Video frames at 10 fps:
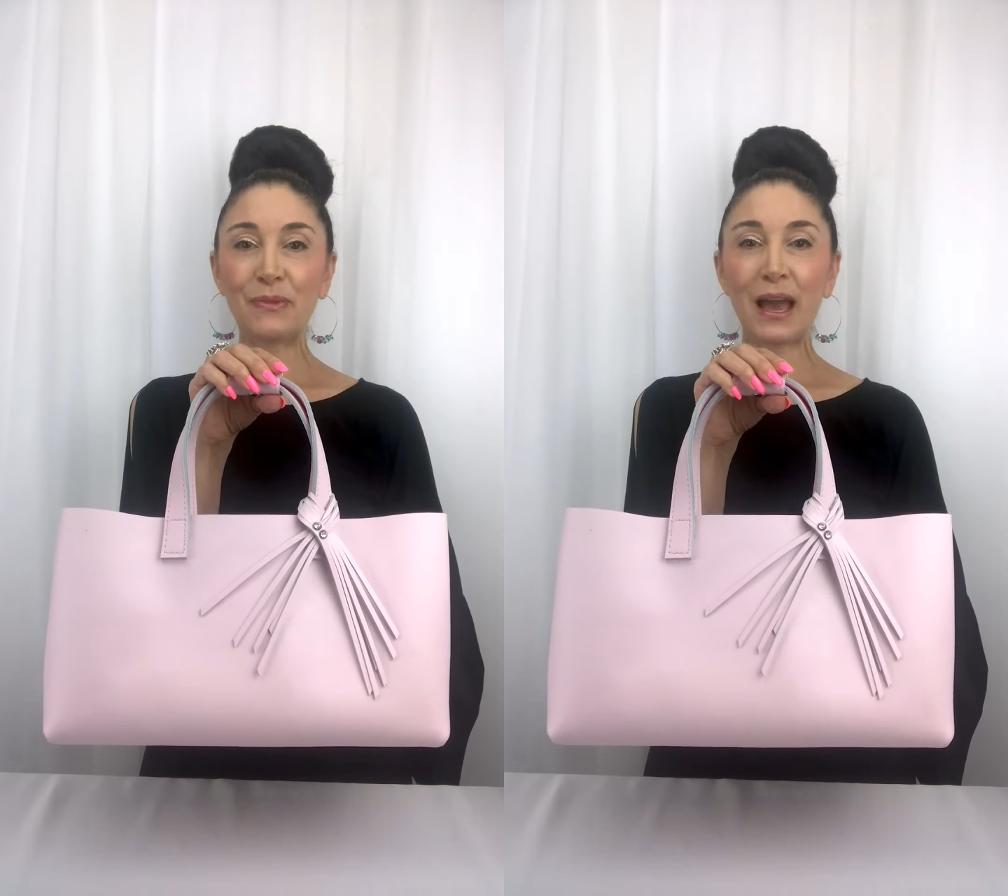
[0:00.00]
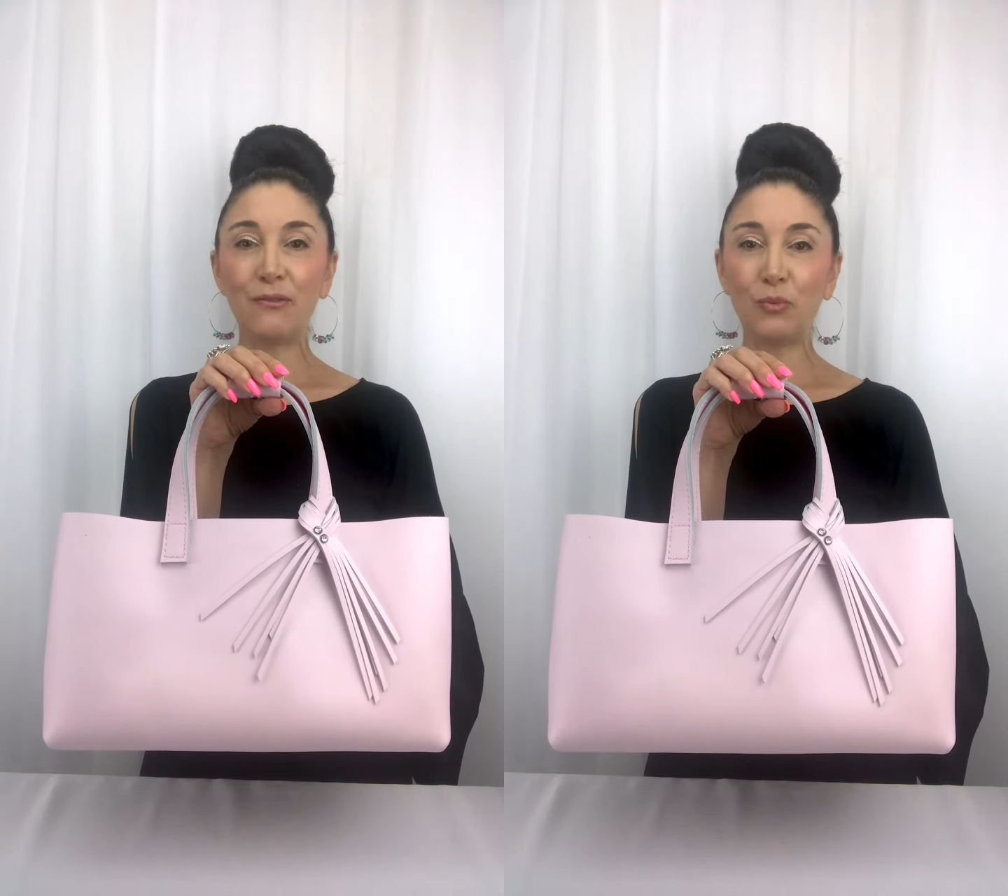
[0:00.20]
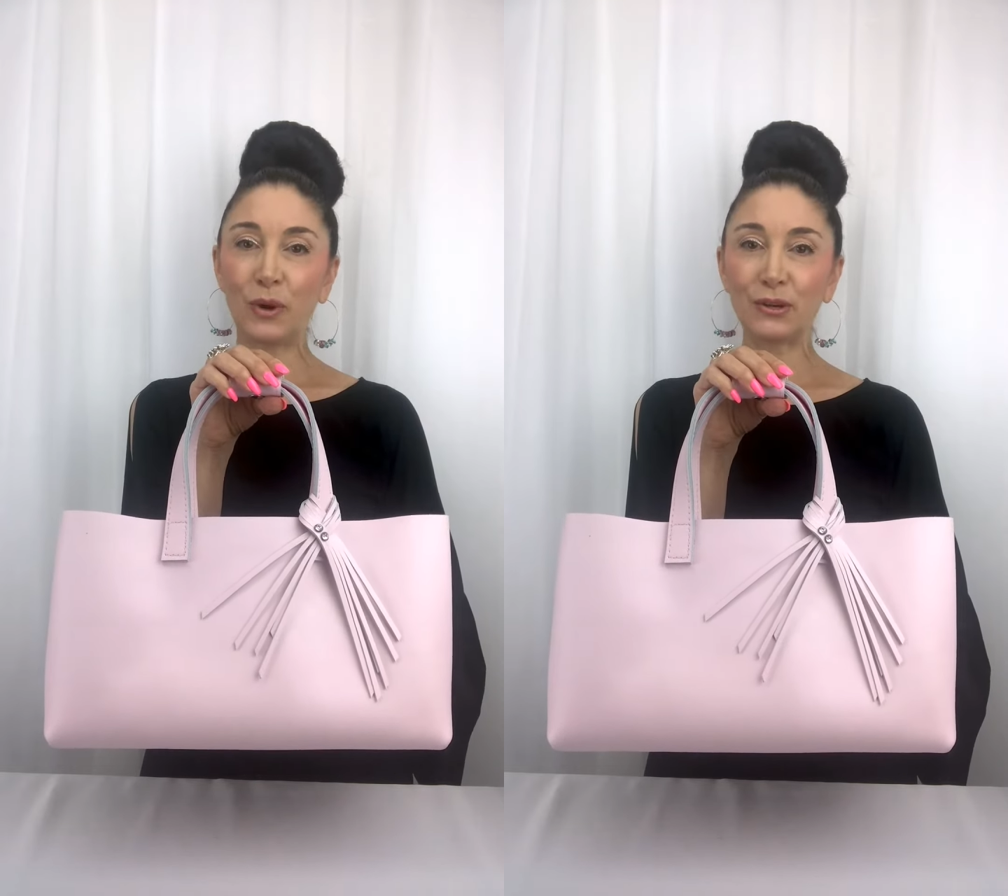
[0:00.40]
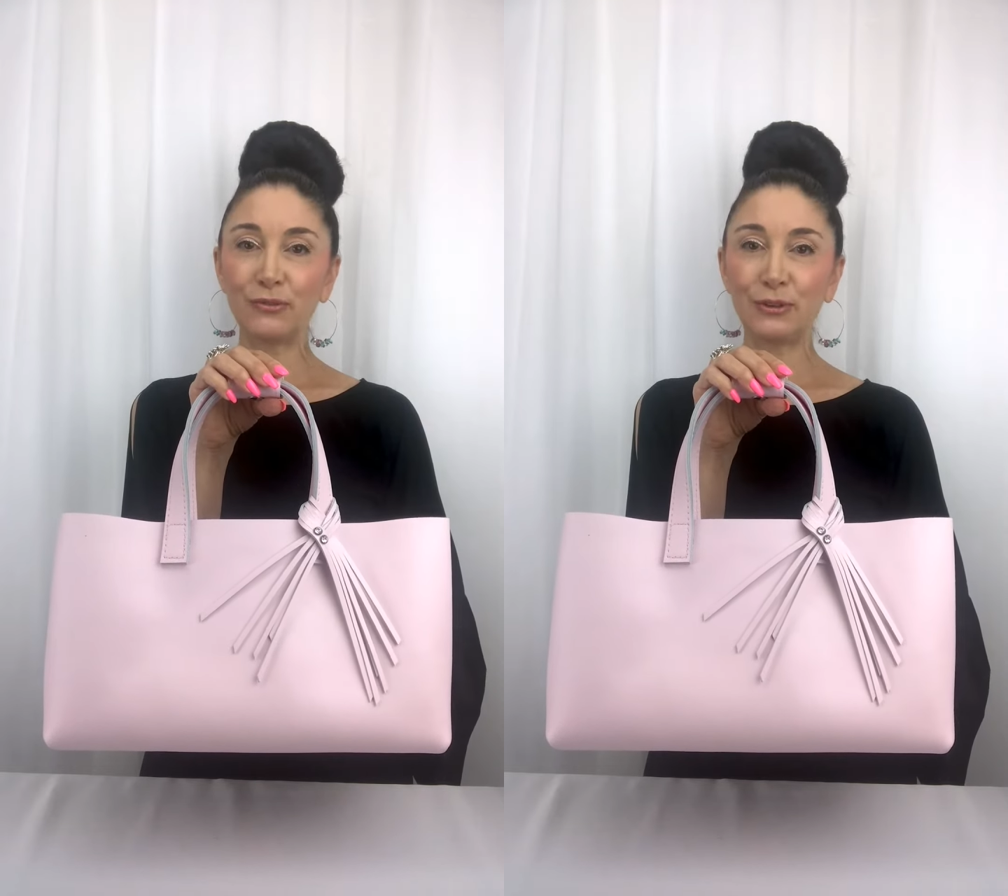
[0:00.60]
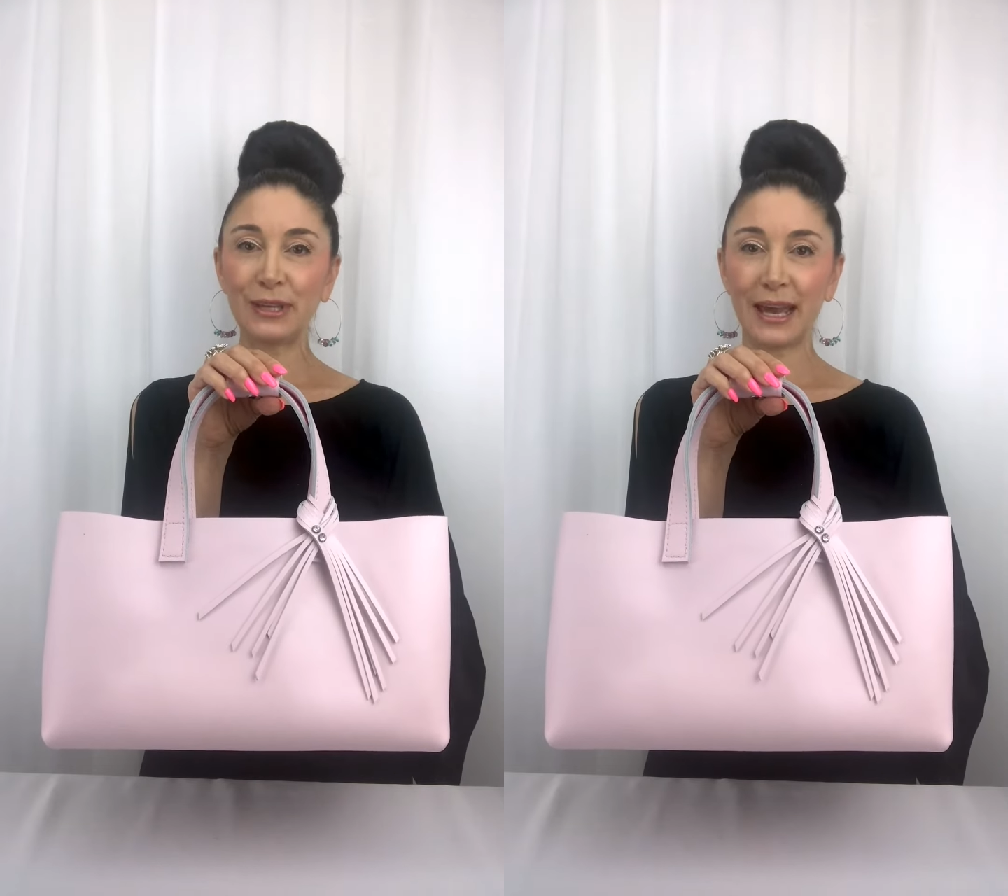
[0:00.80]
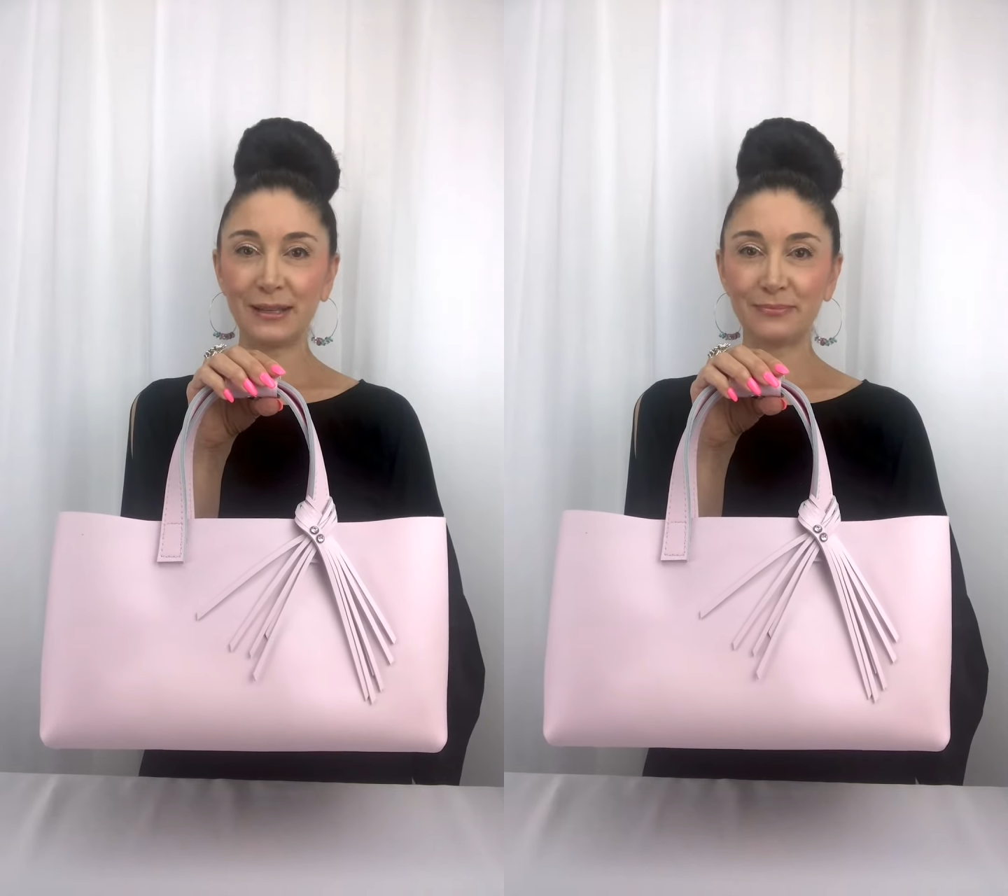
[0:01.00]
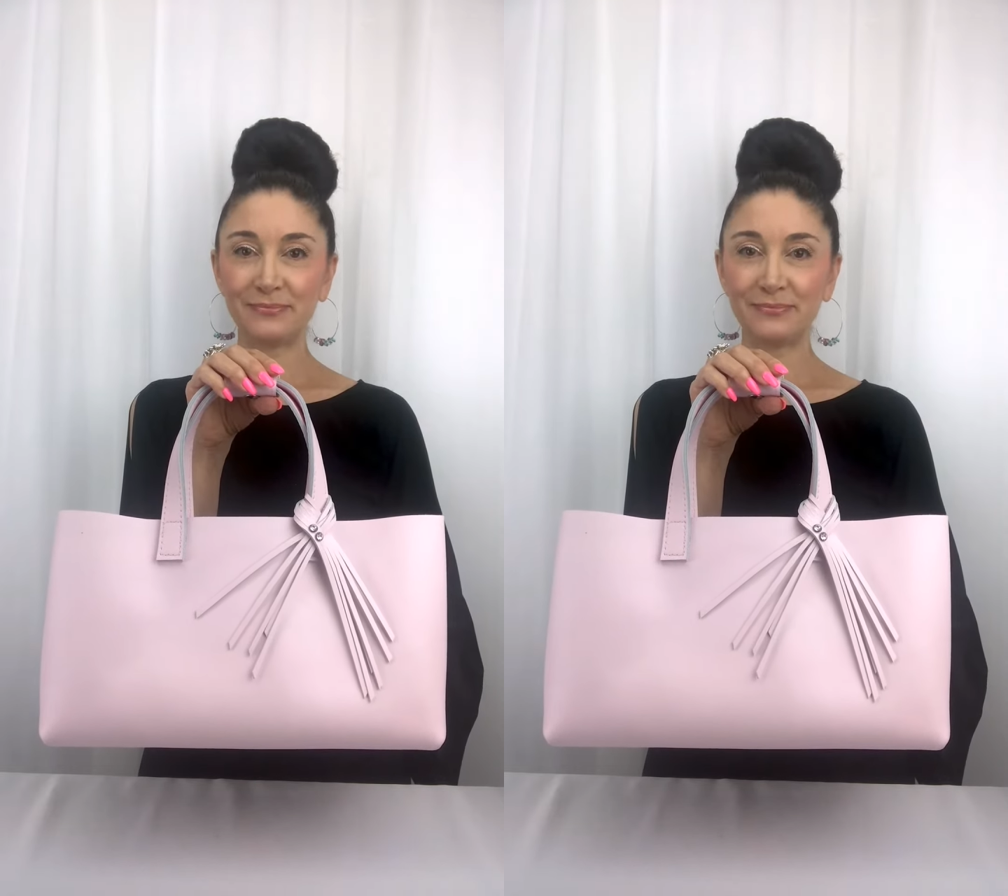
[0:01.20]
Have a wonderful day.